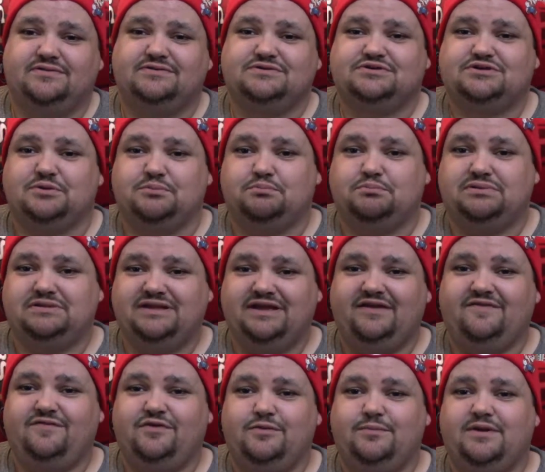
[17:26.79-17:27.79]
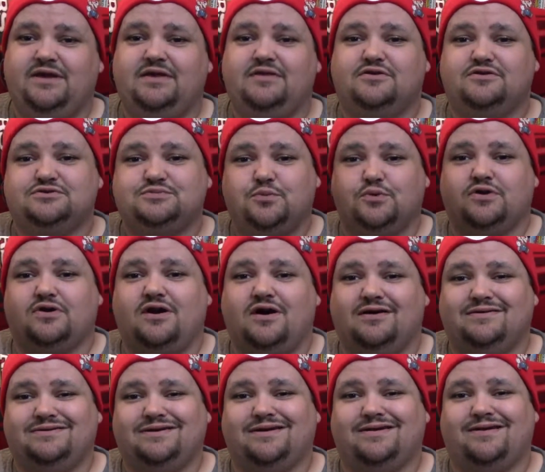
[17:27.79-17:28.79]
So believe you me, there's more
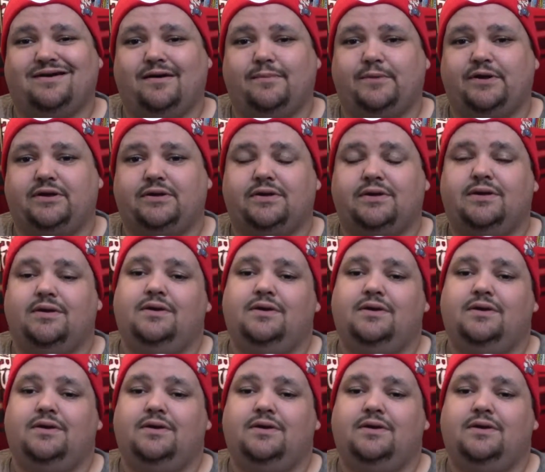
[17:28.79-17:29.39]
content coming.